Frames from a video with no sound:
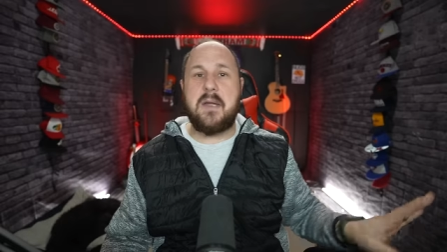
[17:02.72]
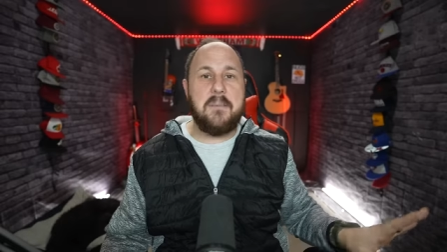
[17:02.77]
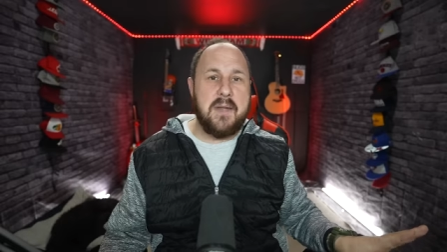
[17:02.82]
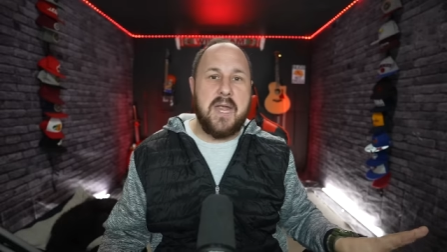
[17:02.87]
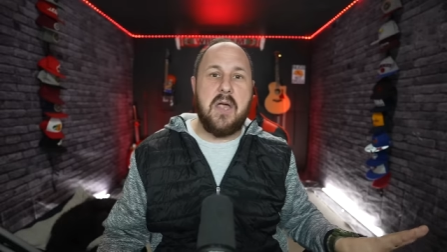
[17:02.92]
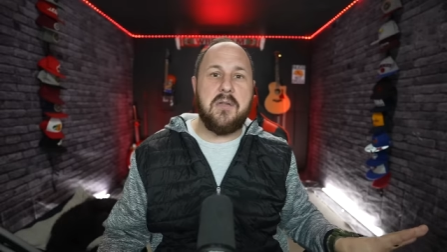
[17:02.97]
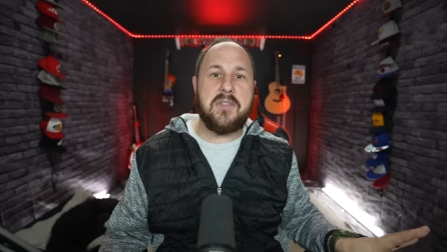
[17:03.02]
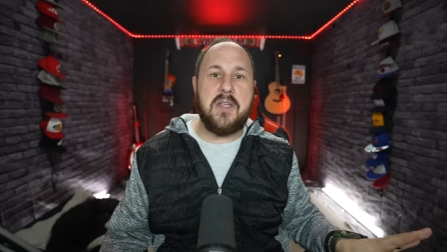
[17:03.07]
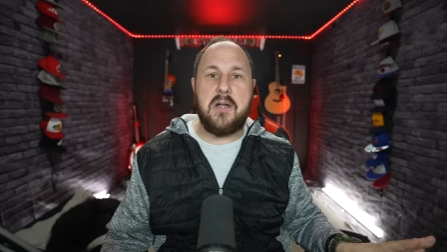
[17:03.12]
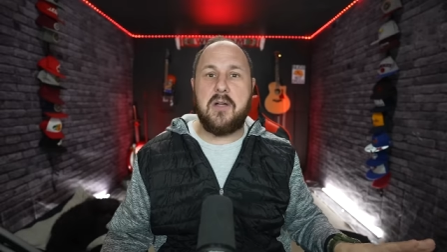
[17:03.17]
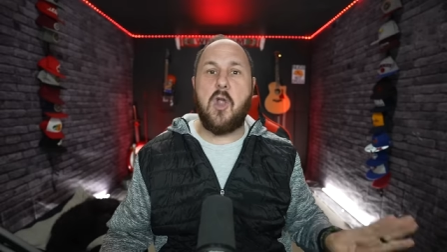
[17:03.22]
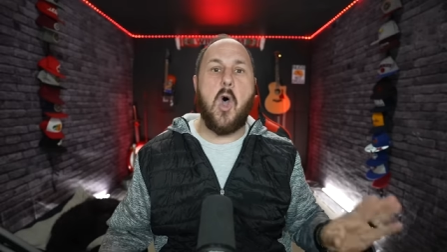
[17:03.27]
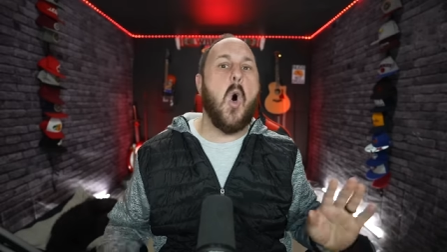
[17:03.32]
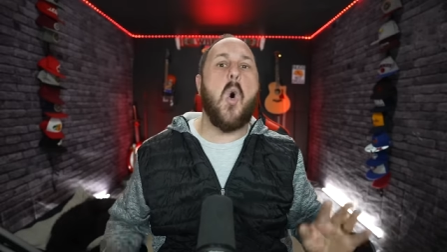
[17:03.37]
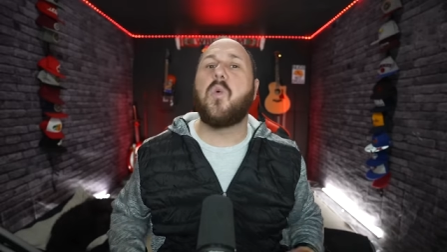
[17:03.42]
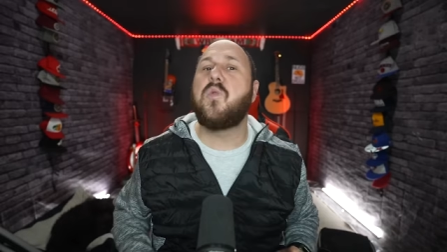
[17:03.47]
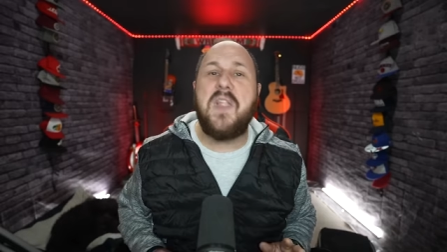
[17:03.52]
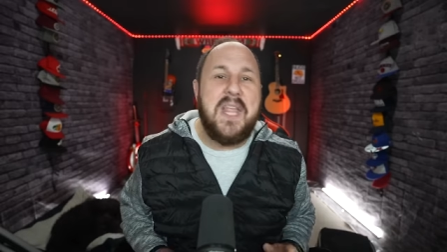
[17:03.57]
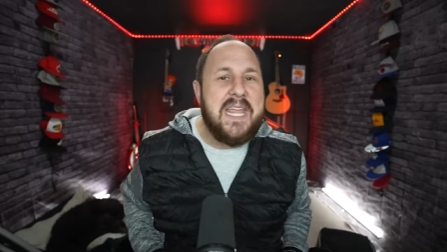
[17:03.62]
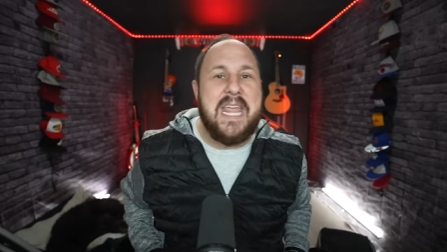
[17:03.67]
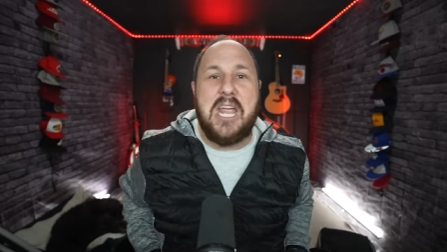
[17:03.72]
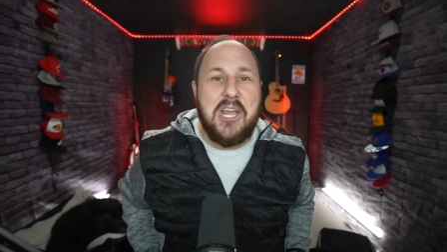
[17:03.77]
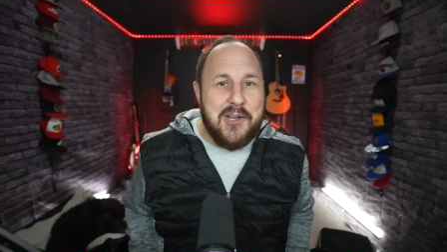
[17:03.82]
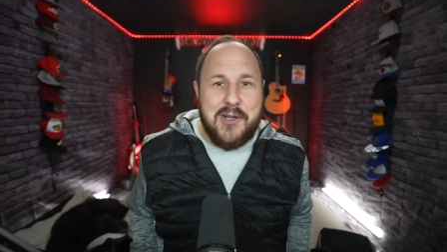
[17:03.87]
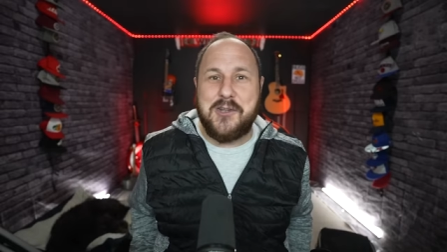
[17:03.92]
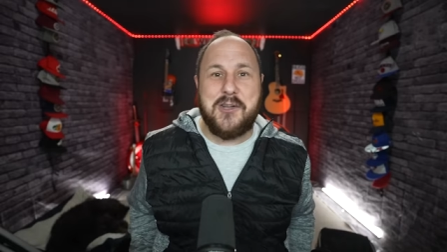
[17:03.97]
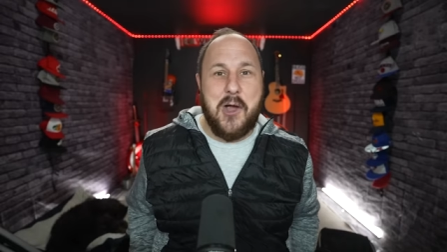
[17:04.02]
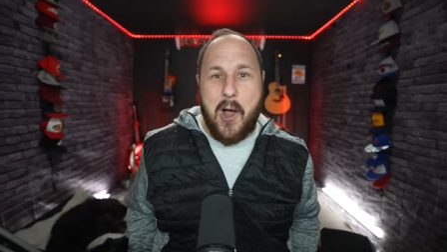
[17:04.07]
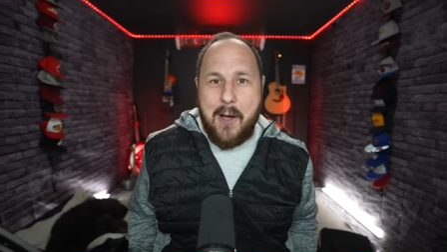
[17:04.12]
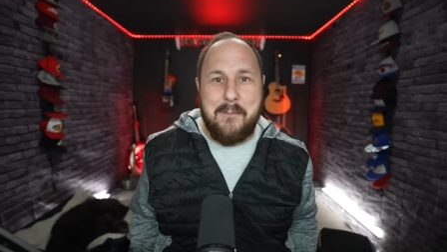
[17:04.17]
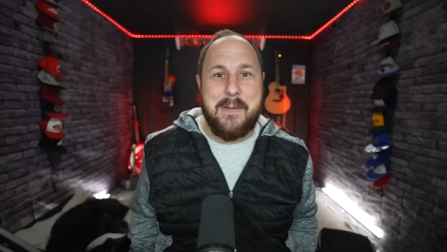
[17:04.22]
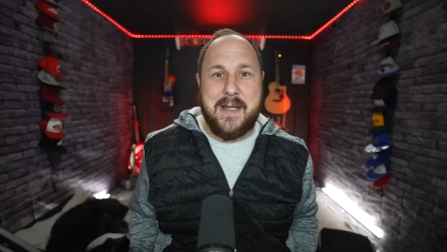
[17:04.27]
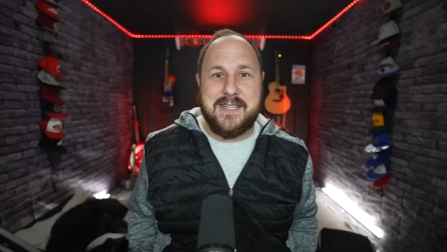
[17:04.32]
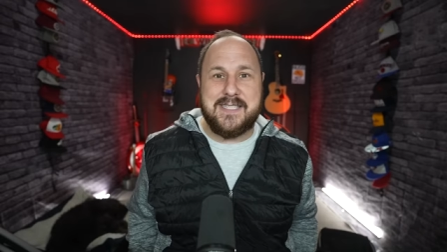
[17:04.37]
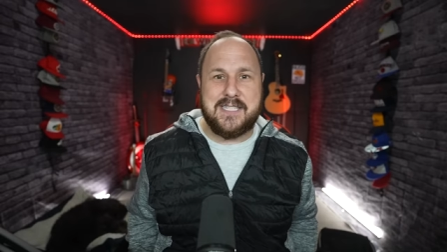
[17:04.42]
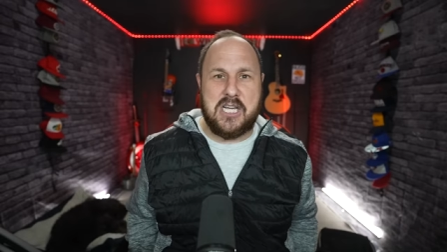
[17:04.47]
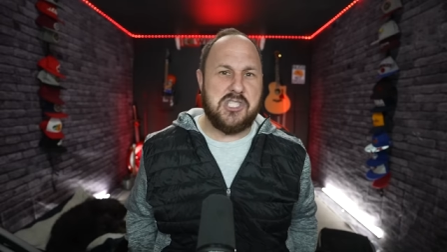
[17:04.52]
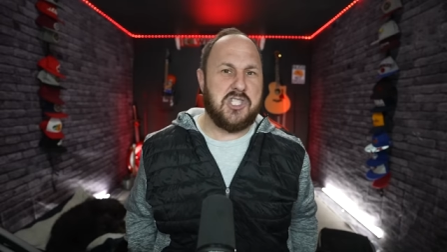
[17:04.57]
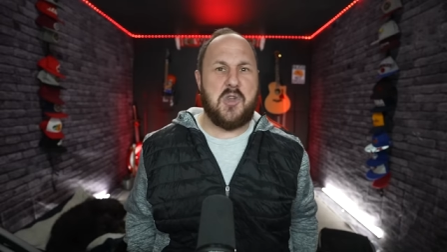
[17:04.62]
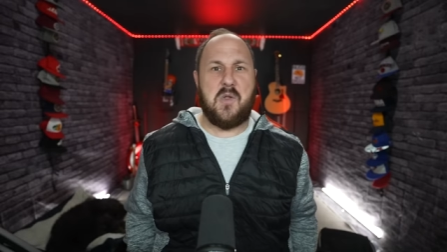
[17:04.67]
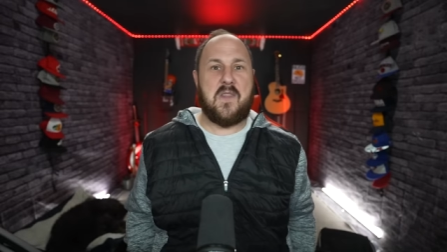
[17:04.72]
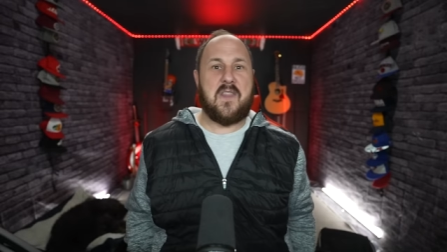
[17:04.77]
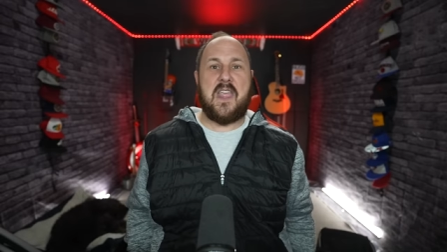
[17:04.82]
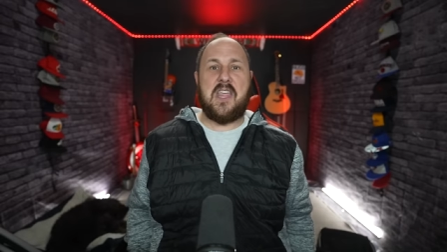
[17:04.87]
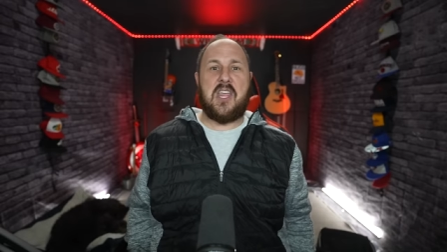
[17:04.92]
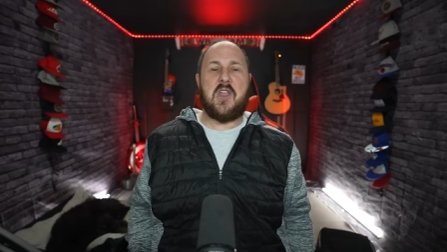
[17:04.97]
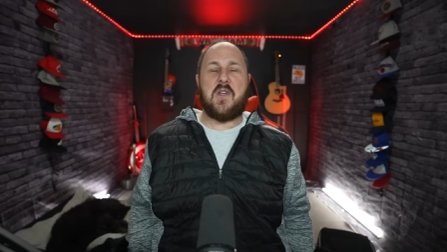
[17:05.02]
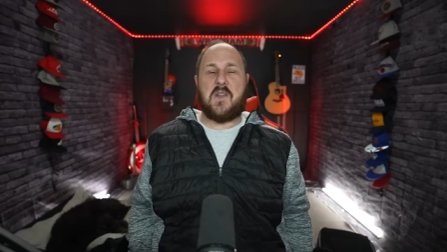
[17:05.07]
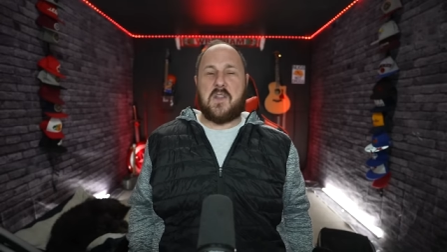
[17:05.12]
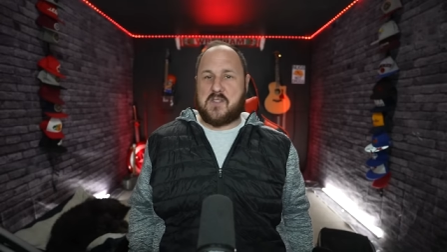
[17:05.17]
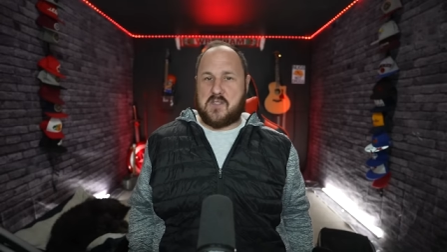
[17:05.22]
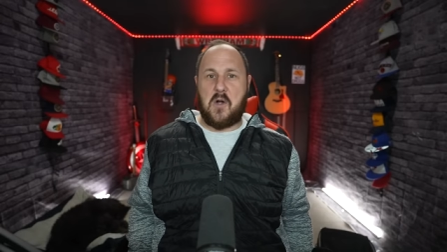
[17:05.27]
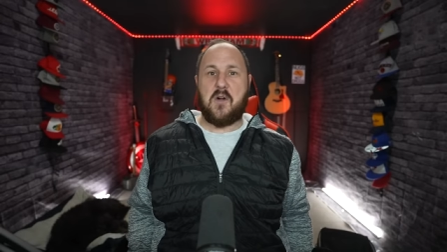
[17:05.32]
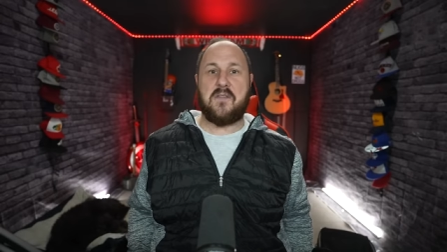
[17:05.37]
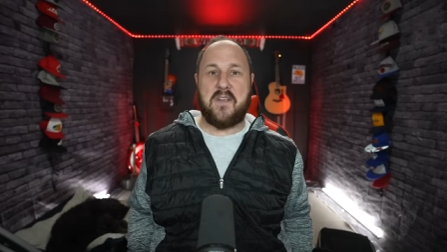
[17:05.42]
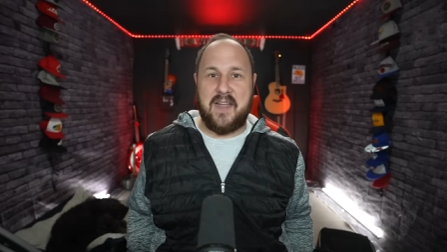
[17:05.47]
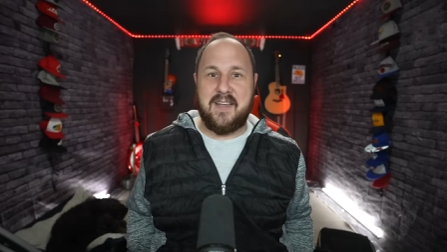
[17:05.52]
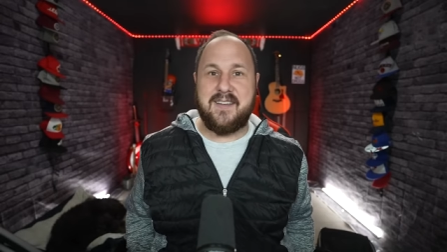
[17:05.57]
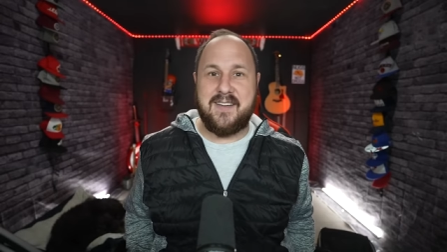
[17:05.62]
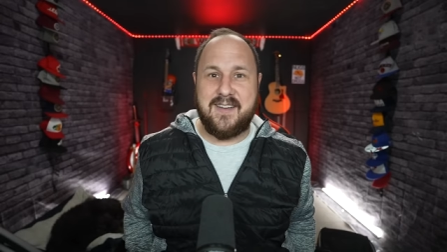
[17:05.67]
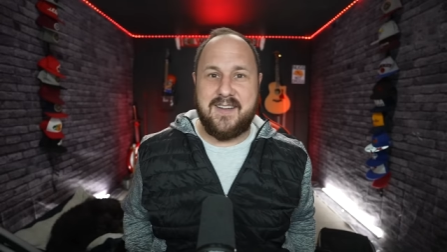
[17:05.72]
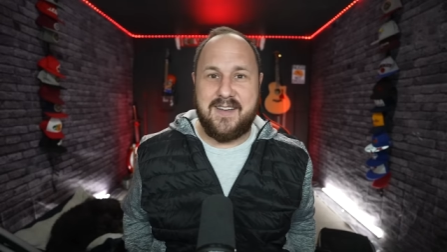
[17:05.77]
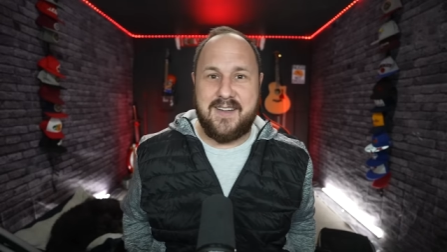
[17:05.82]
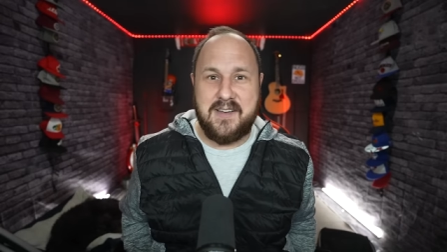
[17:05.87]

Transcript: something out there and only get good comments because you think you deserve it.